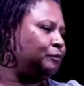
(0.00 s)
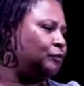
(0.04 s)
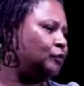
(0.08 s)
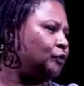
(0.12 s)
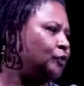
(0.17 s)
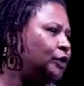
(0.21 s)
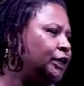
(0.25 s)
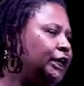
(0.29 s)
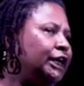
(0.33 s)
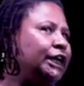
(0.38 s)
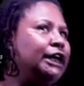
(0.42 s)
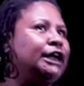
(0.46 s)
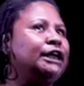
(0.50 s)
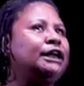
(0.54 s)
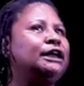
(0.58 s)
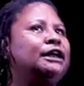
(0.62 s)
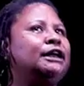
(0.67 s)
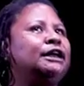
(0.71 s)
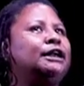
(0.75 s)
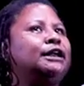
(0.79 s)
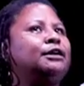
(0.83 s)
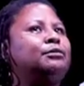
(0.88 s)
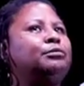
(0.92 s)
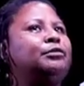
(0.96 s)
okay,
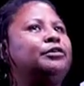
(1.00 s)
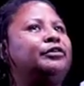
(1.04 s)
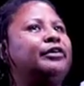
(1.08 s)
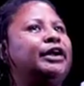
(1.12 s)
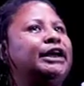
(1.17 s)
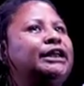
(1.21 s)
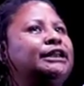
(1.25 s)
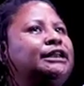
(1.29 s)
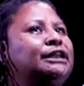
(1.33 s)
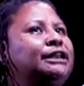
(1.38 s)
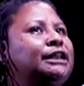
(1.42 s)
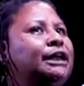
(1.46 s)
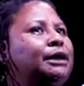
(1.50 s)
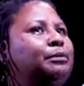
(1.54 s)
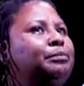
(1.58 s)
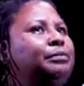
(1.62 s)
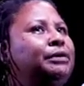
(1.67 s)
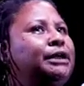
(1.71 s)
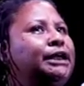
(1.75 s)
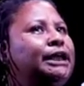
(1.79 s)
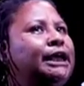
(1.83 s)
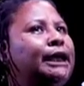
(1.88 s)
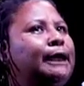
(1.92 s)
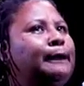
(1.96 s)
let me write it up
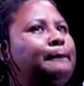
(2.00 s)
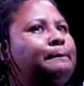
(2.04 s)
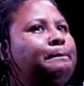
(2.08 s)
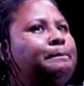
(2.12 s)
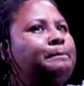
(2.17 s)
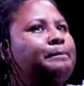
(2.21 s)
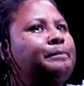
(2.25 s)
here,